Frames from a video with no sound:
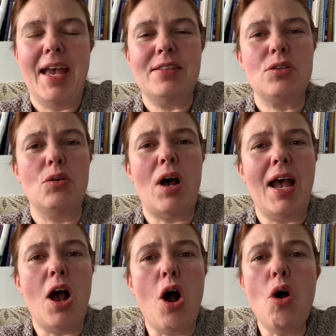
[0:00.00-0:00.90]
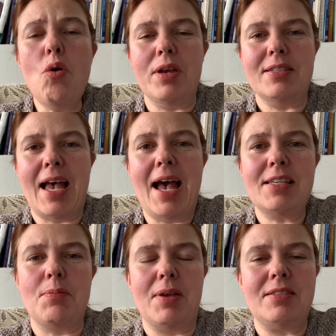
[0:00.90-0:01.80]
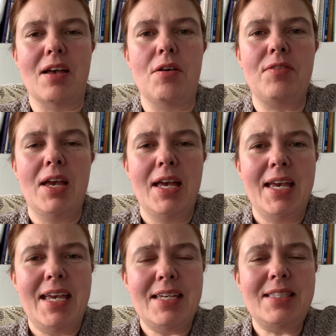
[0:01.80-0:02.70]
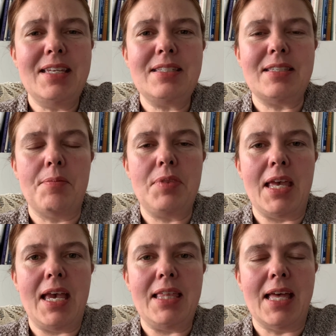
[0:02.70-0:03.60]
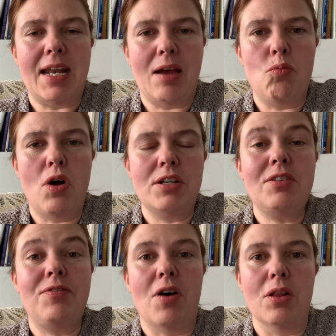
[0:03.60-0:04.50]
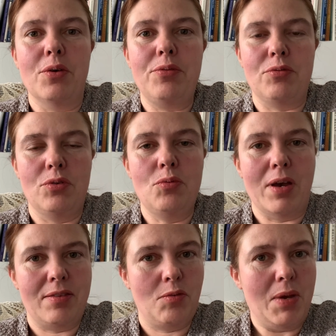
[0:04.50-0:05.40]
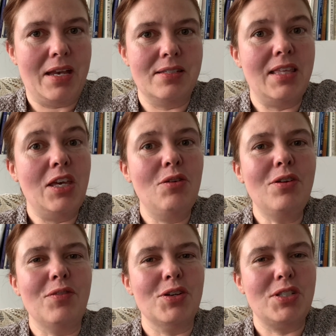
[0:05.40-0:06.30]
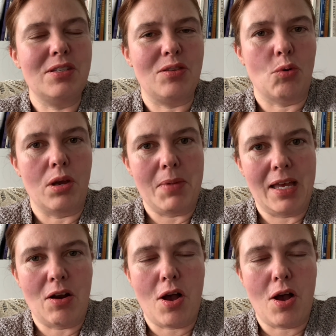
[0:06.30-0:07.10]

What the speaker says: And so I always ask myself, is this something that I want to follow through with? Because the universe is throwing me an